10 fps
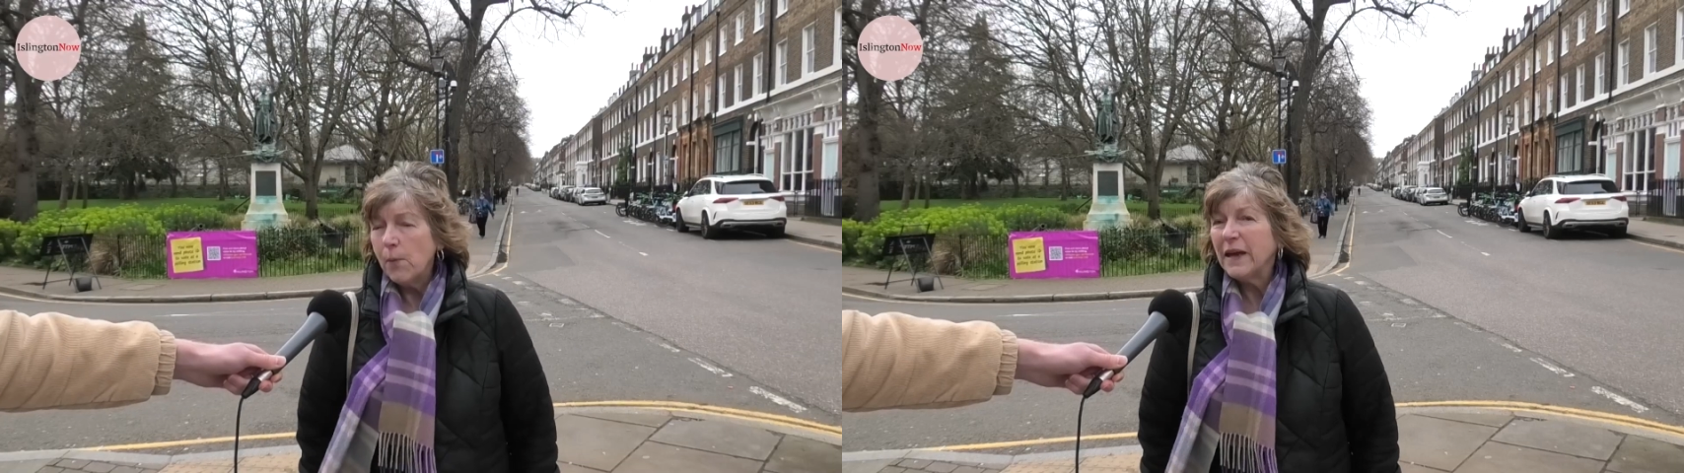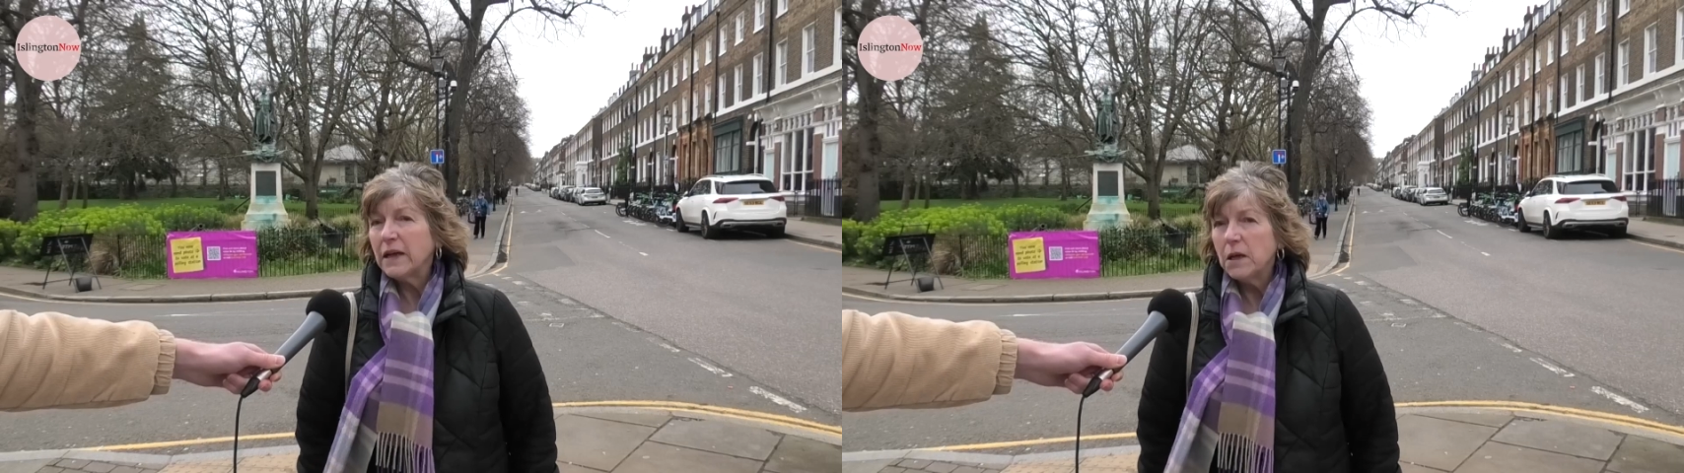are
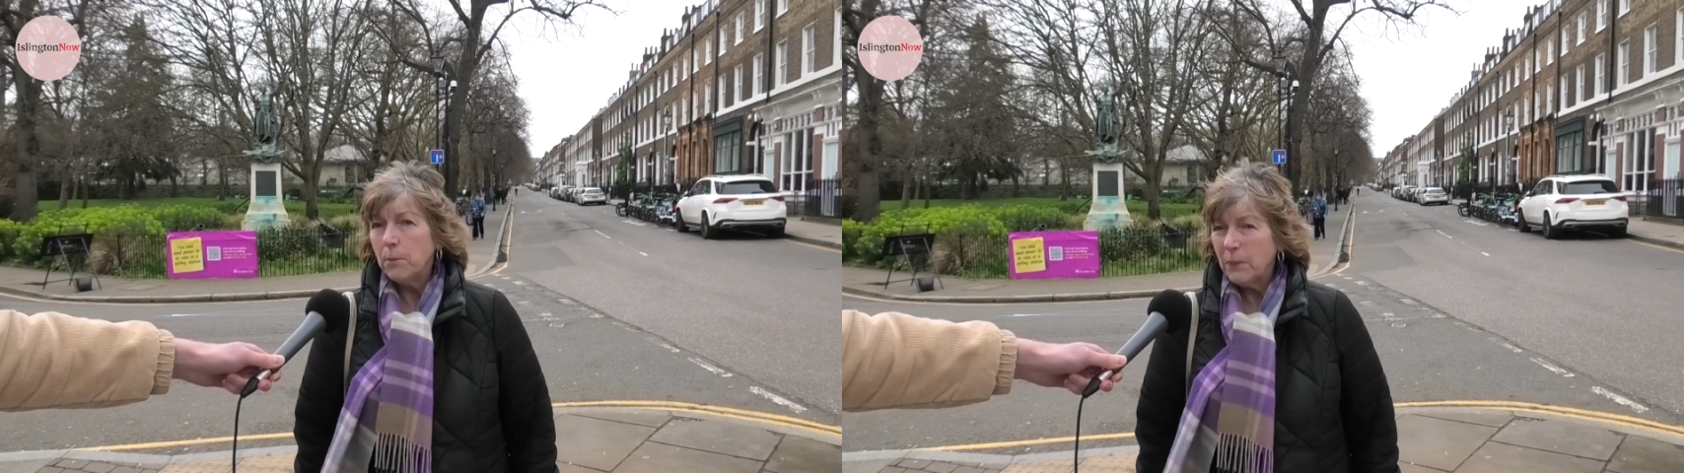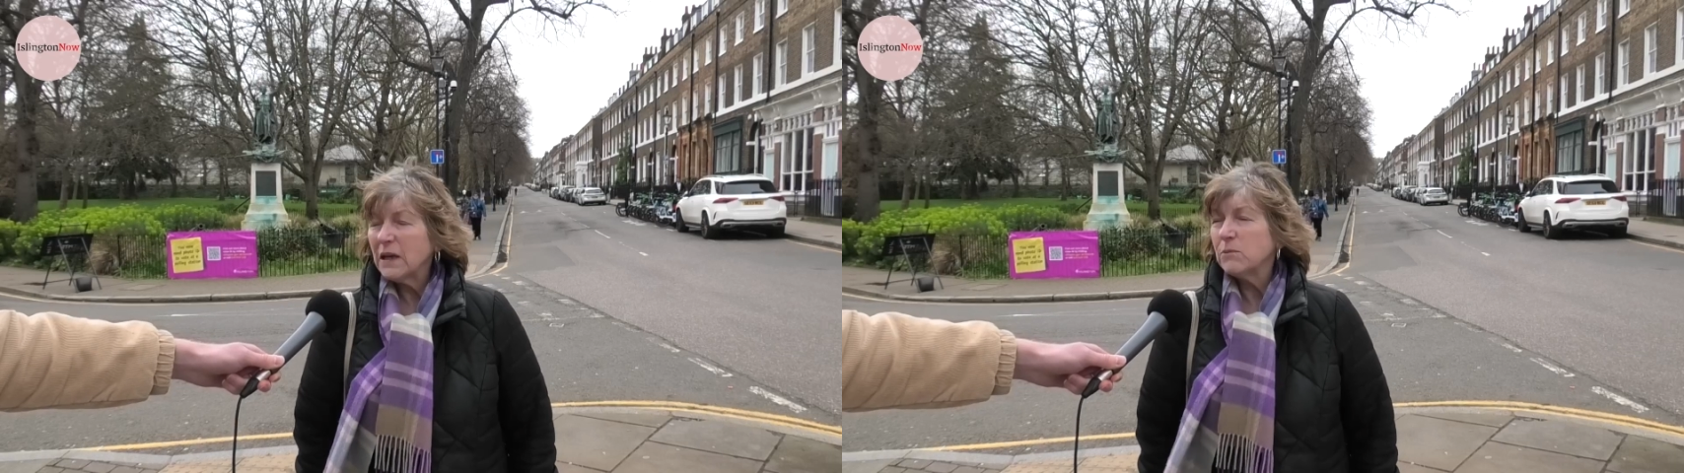making a
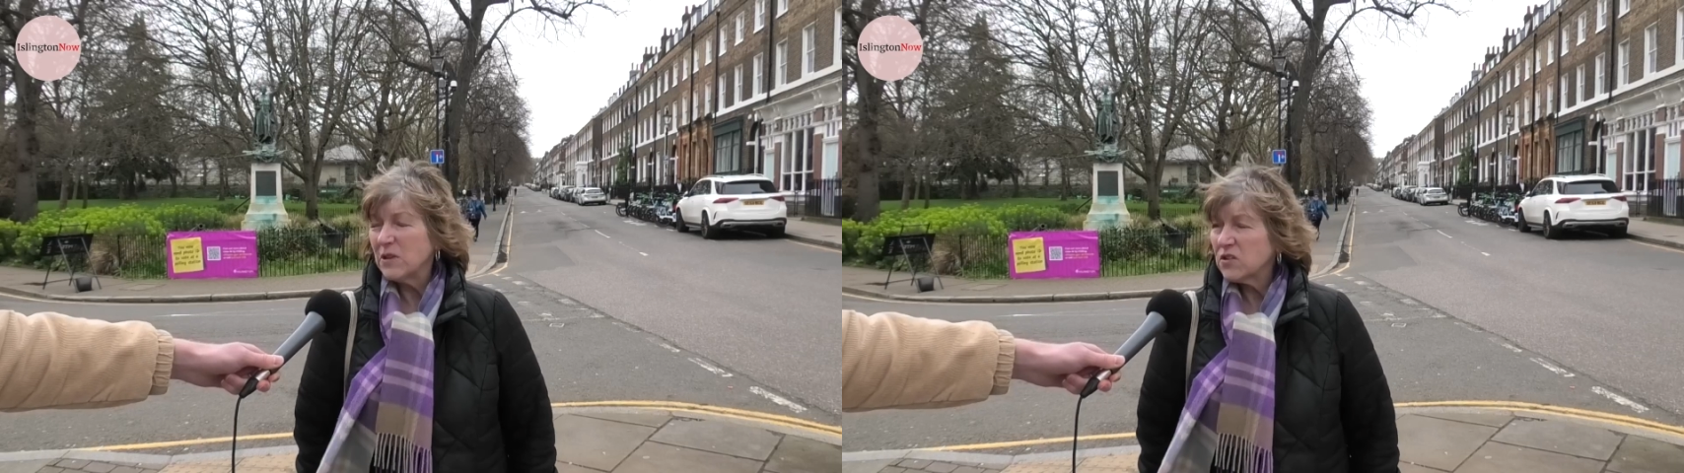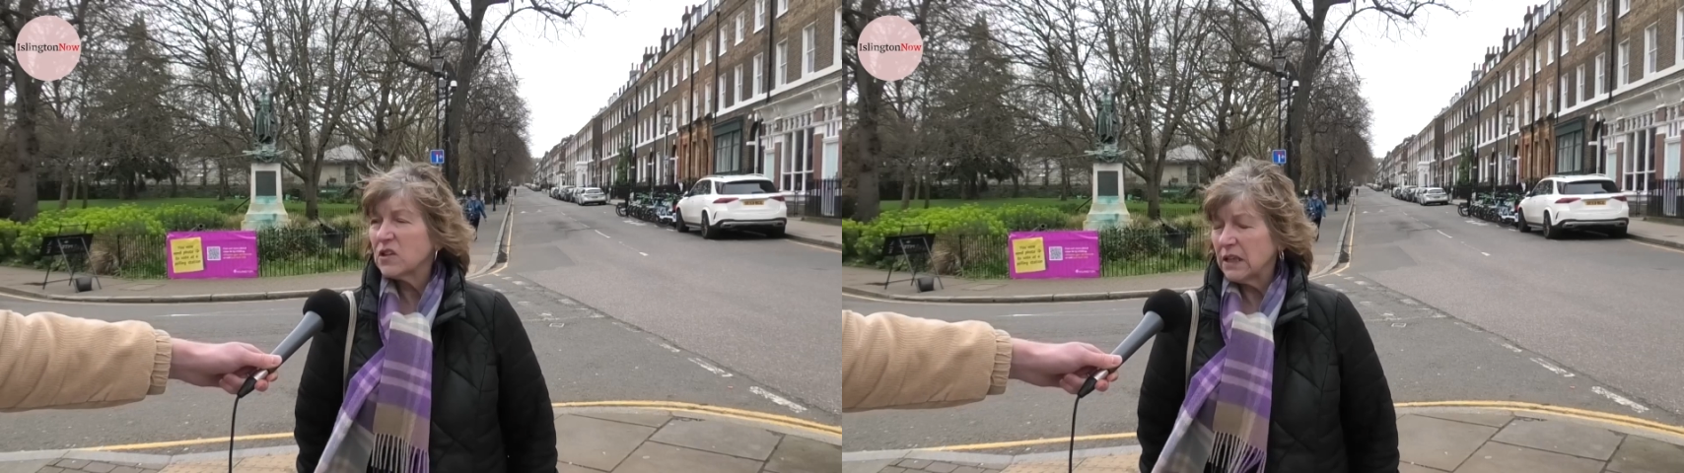big
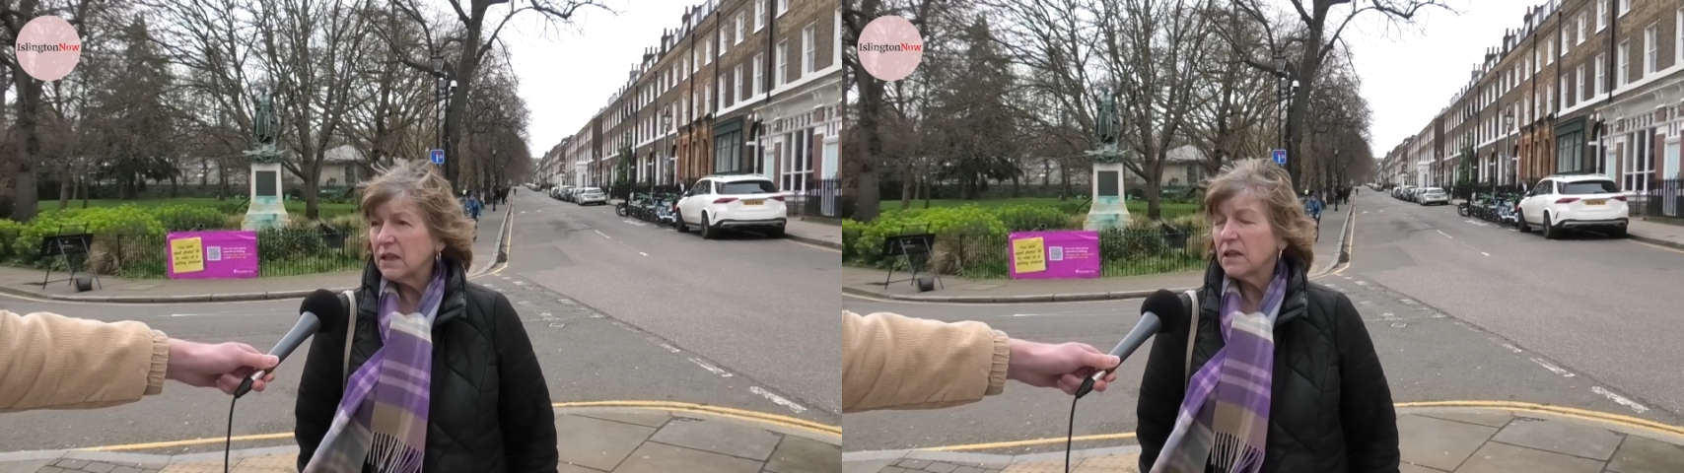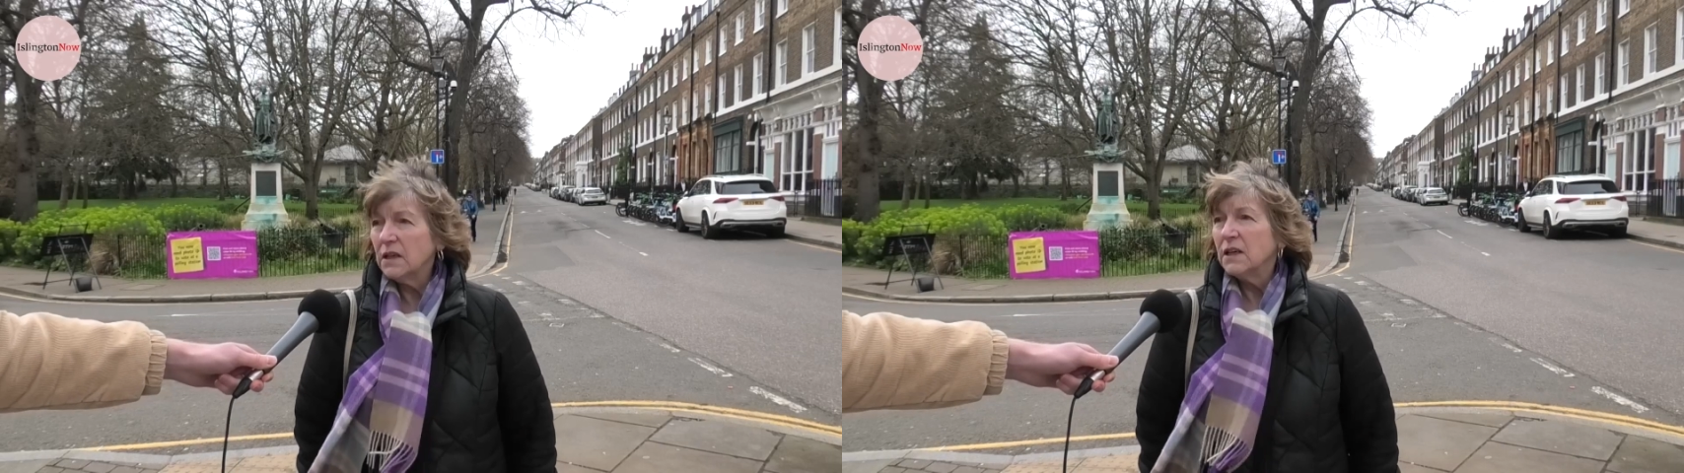
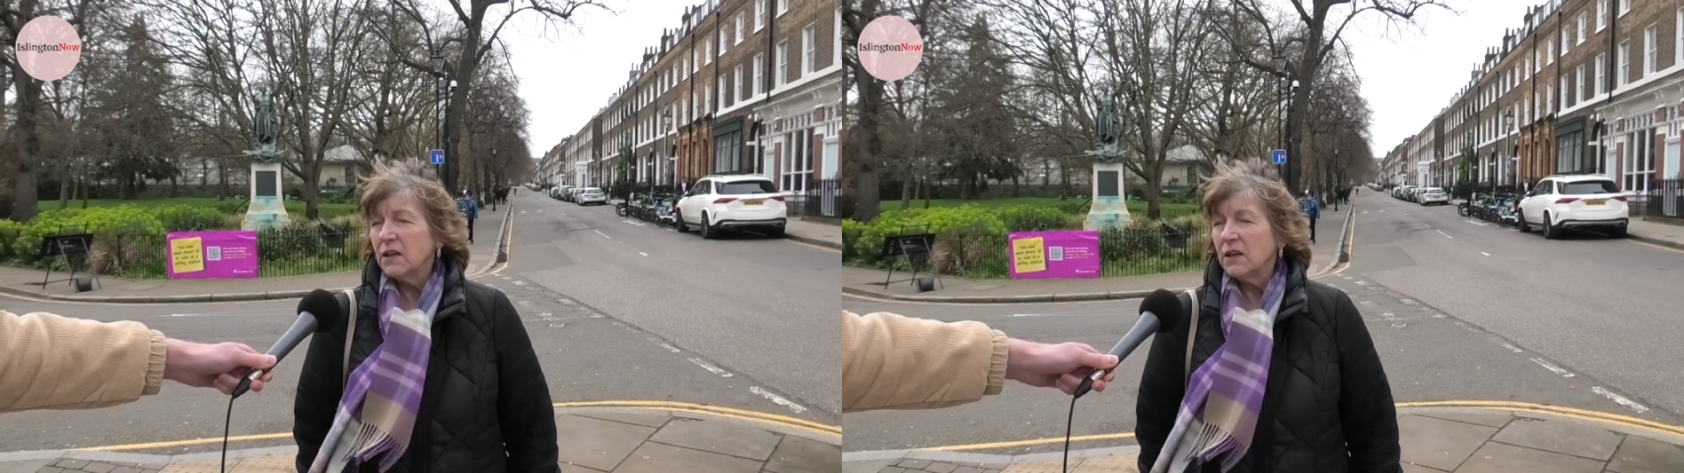mistake